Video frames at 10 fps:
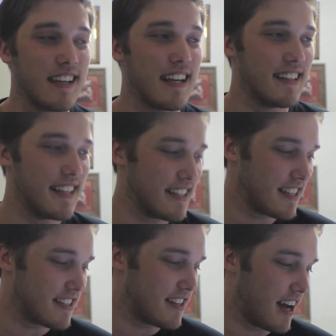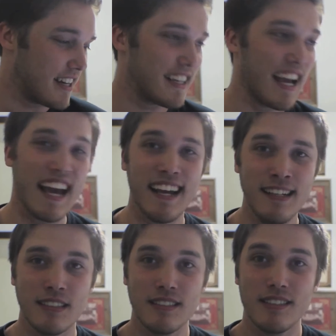in this is not gay,
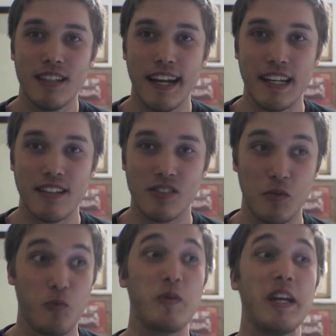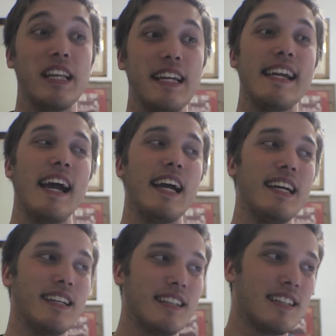and he's really
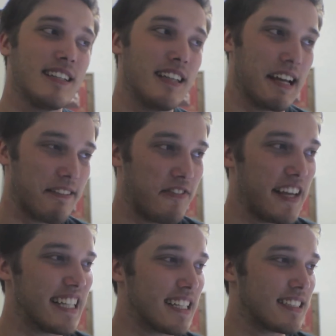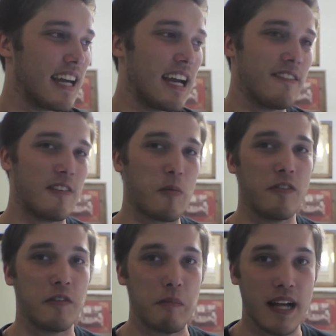gay, like Felix Gay from
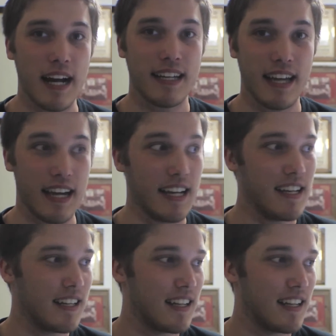Orphan Black gay.